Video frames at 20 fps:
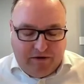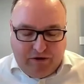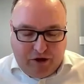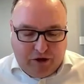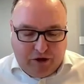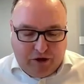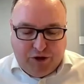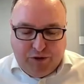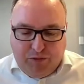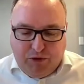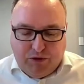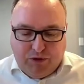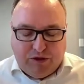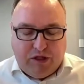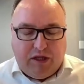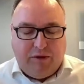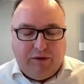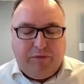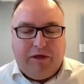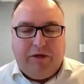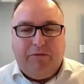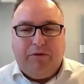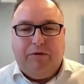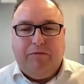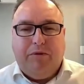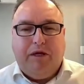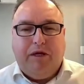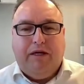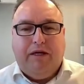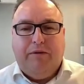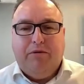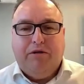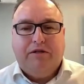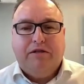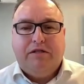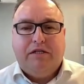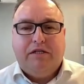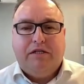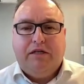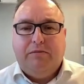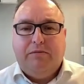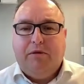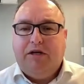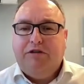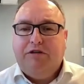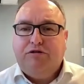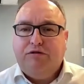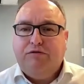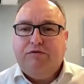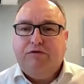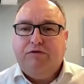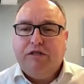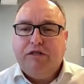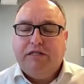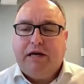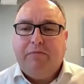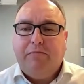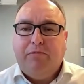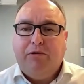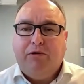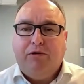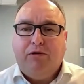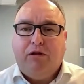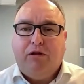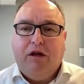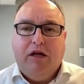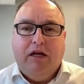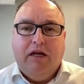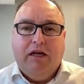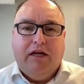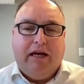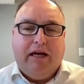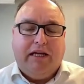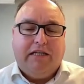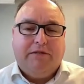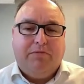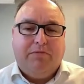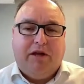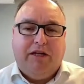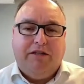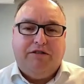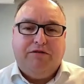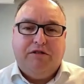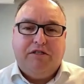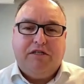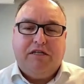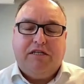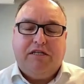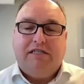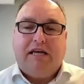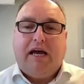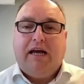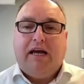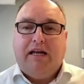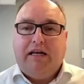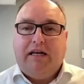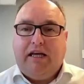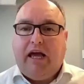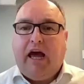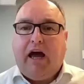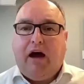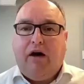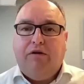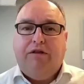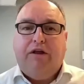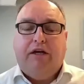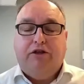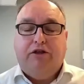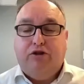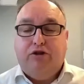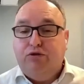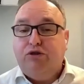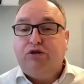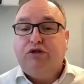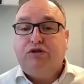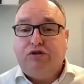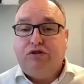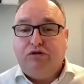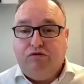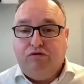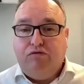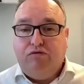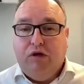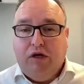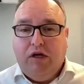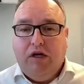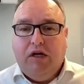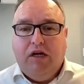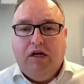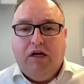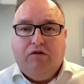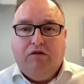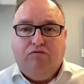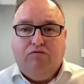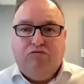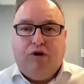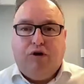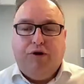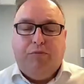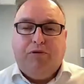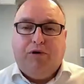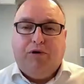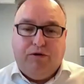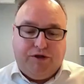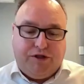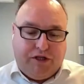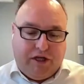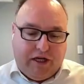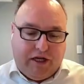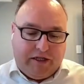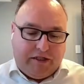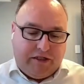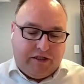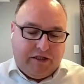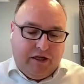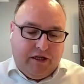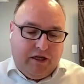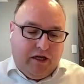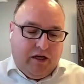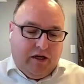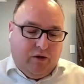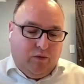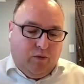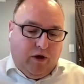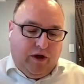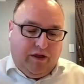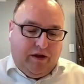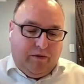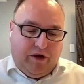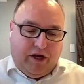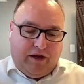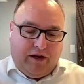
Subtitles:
not a small scale PPP, but Sydney Metro, for example, explained to us exactly how they used to run a process where they